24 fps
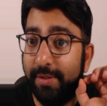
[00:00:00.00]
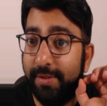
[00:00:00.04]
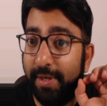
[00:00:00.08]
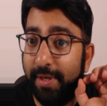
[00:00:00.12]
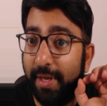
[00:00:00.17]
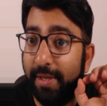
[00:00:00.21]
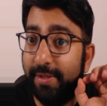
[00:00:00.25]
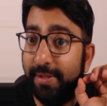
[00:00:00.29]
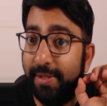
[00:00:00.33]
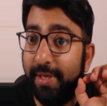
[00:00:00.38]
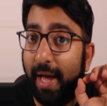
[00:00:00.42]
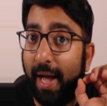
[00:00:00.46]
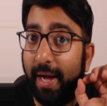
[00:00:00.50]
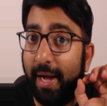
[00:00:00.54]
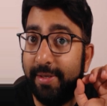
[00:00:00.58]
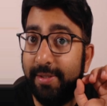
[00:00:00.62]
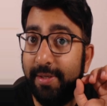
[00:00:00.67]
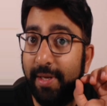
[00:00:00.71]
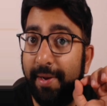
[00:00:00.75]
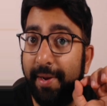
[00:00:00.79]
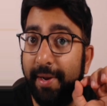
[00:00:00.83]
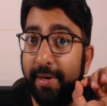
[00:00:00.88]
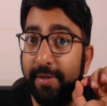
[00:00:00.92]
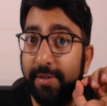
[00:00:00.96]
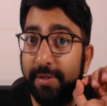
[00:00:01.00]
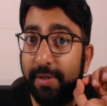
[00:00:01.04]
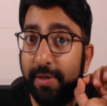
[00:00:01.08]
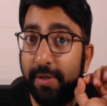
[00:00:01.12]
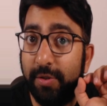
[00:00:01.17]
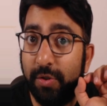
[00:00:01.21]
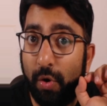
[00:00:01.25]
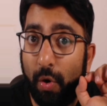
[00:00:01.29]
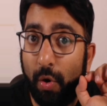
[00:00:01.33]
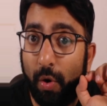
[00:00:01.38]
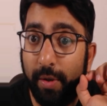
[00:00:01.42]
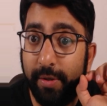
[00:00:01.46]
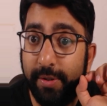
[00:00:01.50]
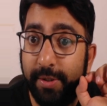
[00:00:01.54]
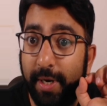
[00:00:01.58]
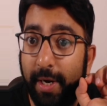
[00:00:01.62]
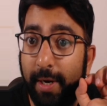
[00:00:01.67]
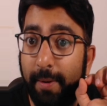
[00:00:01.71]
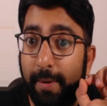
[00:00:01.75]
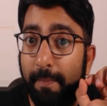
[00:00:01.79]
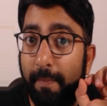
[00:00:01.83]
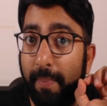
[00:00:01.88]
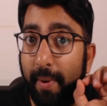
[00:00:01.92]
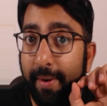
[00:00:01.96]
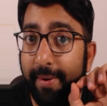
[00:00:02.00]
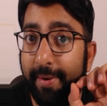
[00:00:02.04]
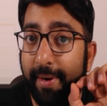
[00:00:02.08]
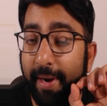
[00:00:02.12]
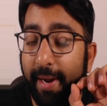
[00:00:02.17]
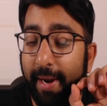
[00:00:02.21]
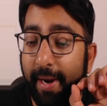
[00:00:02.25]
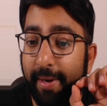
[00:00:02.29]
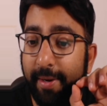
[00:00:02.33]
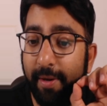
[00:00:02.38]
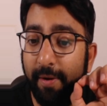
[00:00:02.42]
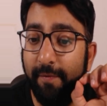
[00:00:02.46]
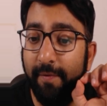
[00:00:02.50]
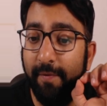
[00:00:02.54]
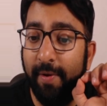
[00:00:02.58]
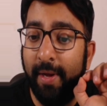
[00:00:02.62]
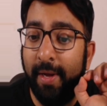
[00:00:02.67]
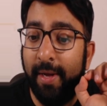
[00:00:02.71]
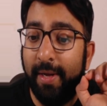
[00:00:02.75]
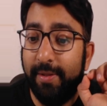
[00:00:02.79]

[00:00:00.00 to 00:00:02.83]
Since the acceleration is constant but negative,